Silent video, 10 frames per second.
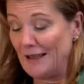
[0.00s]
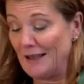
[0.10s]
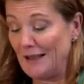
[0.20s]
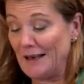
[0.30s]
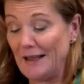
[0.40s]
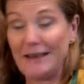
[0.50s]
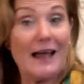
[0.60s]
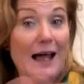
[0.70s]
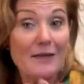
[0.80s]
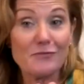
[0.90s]
like
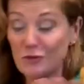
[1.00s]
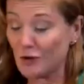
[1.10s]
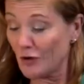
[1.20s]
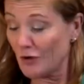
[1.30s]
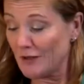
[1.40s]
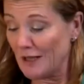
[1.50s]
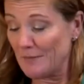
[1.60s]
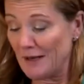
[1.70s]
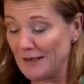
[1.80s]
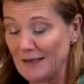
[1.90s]
Anton
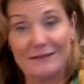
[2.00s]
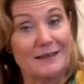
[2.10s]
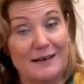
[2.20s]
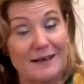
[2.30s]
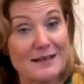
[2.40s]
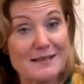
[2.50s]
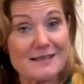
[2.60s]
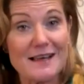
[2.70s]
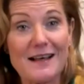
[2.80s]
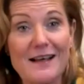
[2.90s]
and Maria
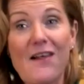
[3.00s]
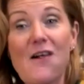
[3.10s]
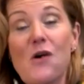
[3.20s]
Teresa,